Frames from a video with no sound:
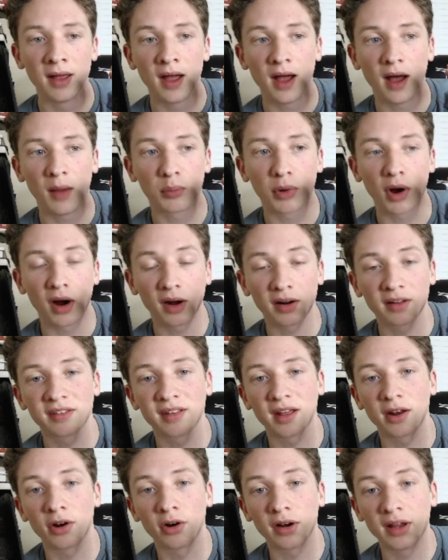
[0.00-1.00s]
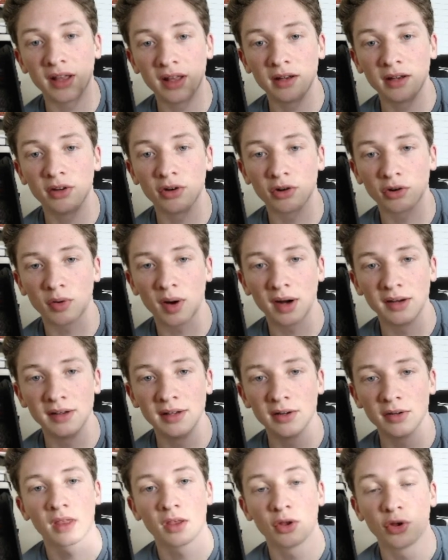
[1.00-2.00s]
products that are in your
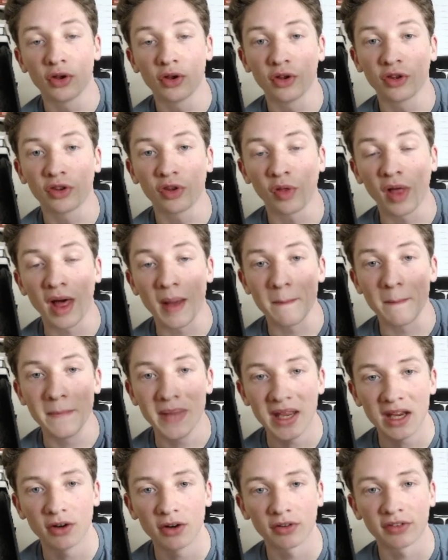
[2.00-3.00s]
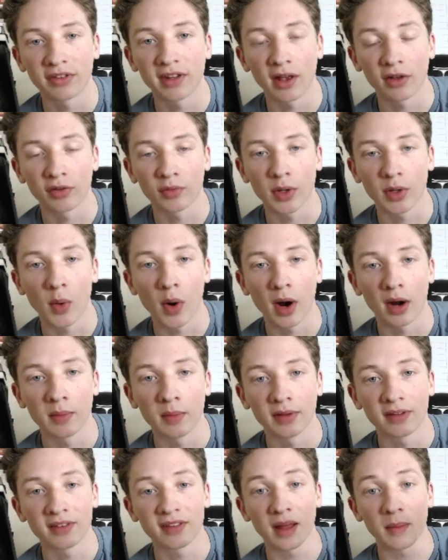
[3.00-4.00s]
criteria, so that meet your sales
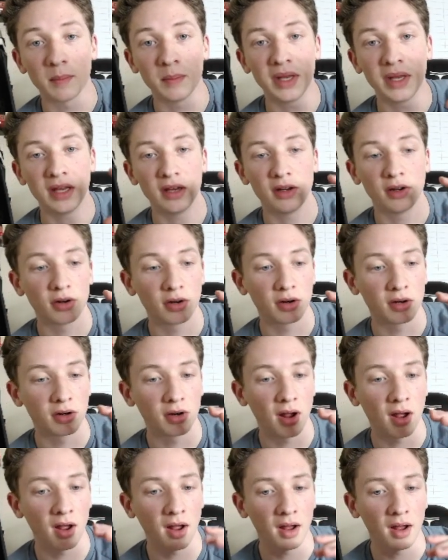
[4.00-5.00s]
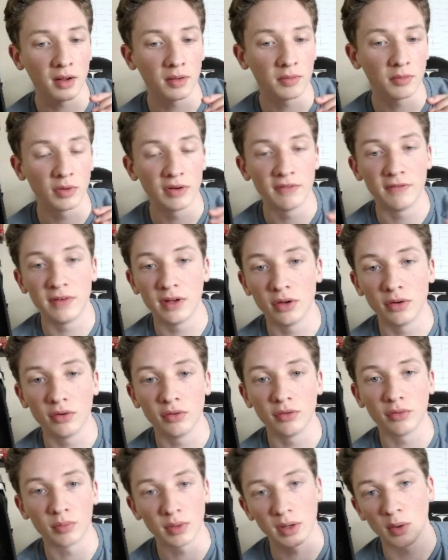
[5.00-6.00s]
requirements, that meet your
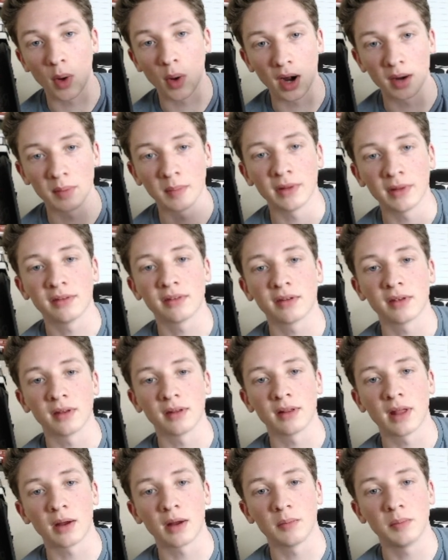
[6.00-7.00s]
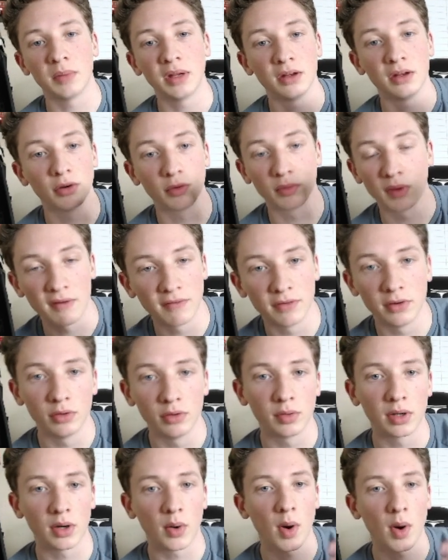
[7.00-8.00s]
review requirements, and that meet your revenue
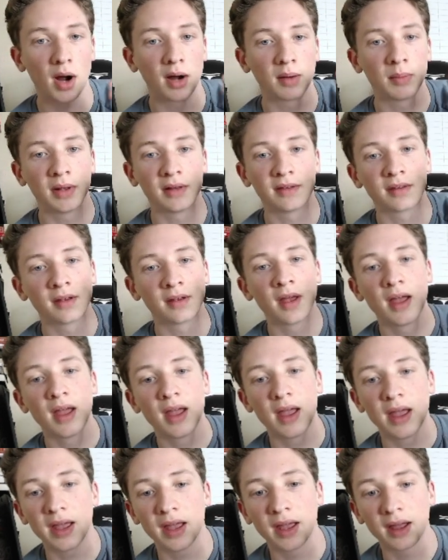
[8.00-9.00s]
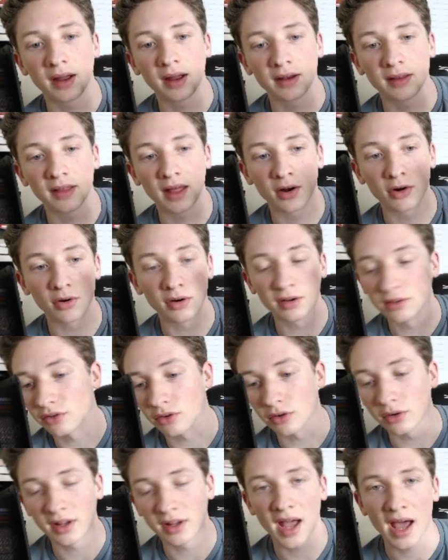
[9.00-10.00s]
requirements, and that are in
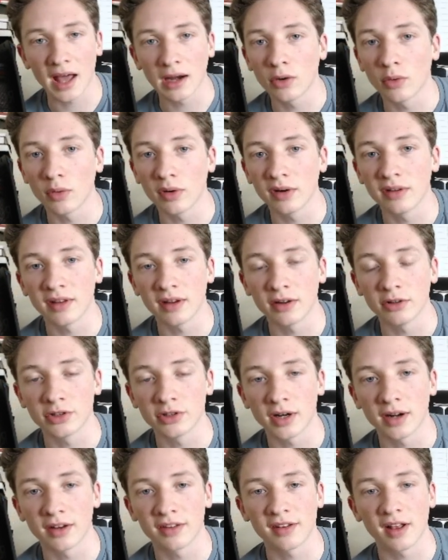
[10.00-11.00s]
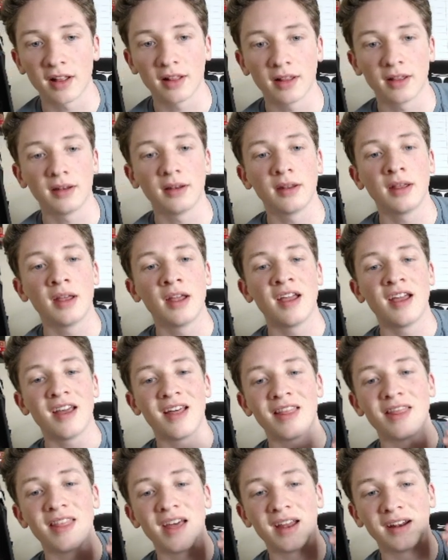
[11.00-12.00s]
certain categories that you're trying to sell in.
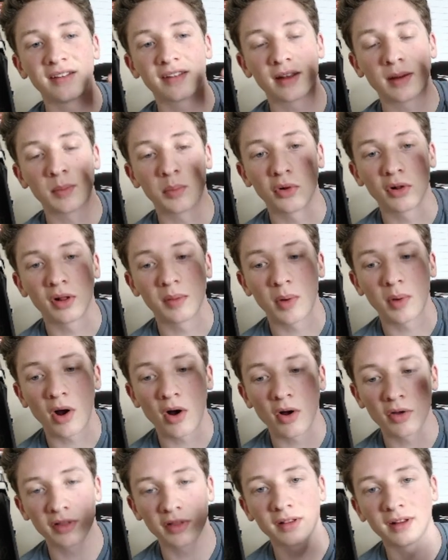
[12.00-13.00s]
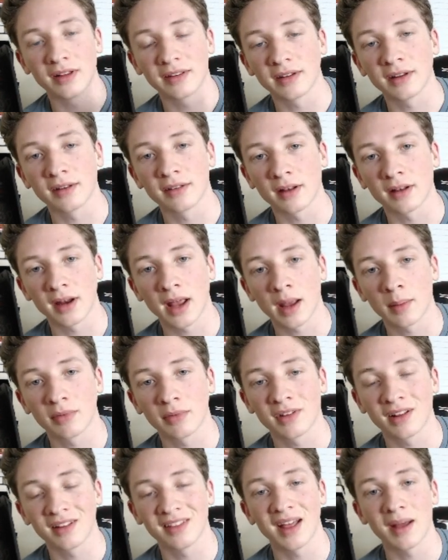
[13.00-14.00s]
Then it's going to pull up all the listings on
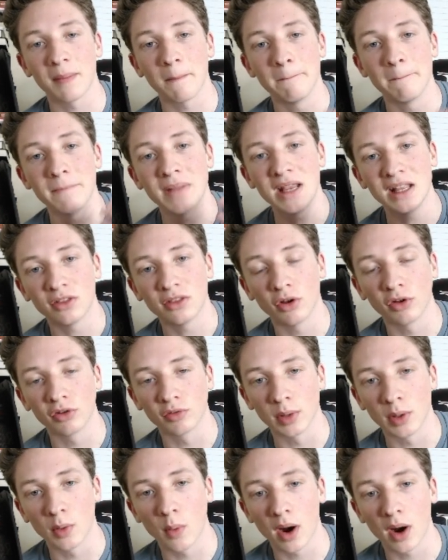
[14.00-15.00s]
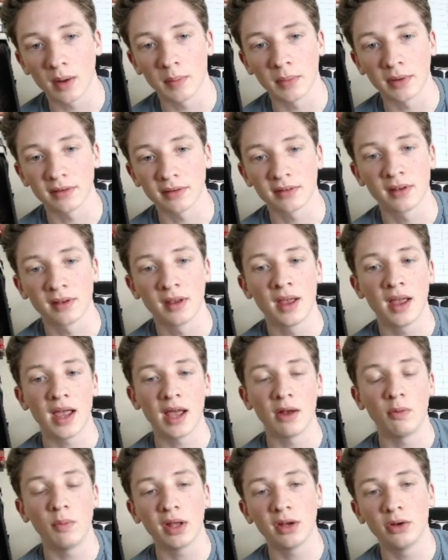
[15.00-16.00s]
Amazon that meet those requirements.
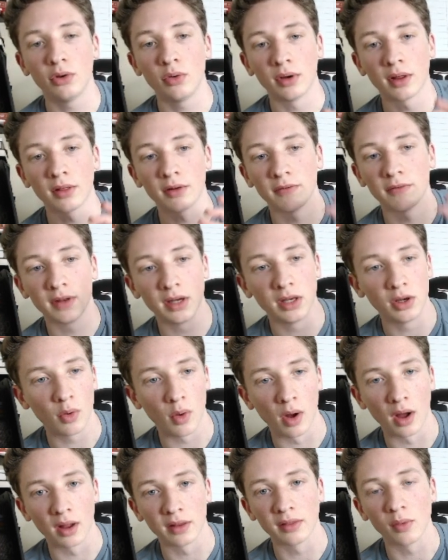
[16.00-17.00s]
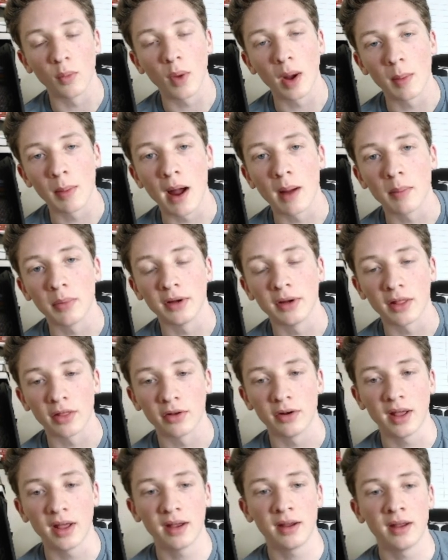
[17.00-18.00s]
And we can do another video on the web app another
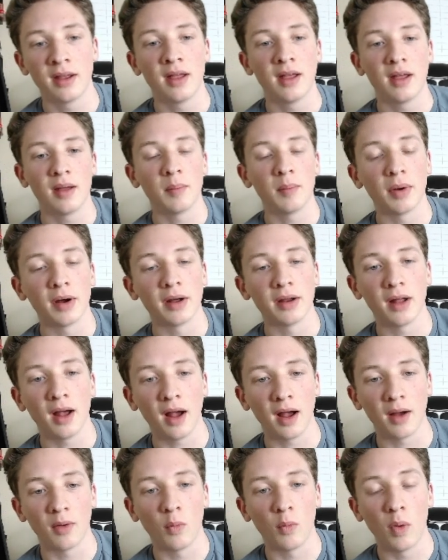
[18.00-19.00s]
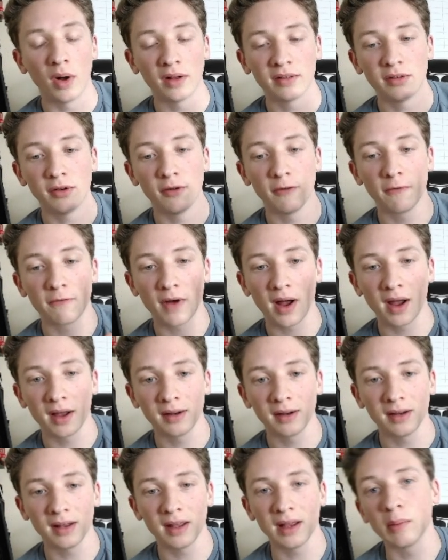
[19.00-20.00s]
day. But once you
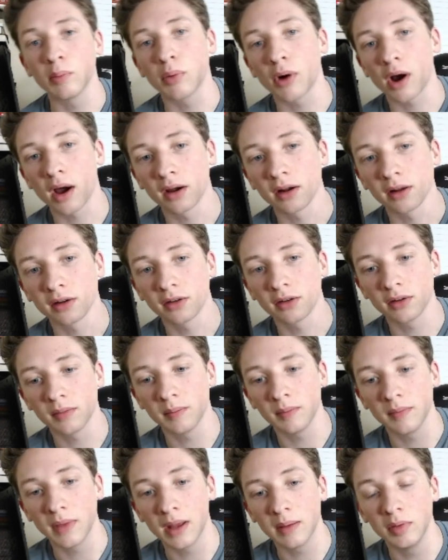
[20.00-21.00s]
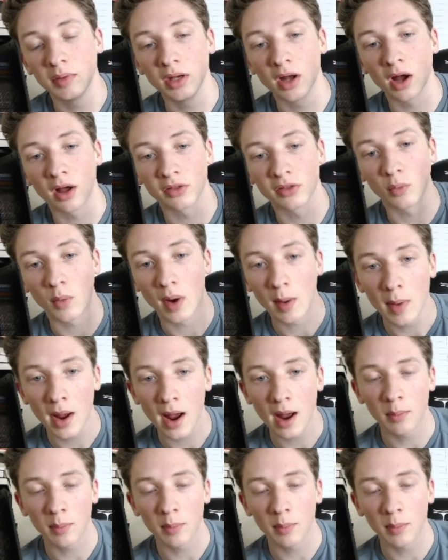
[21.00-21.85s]
find a product maybe on the web app,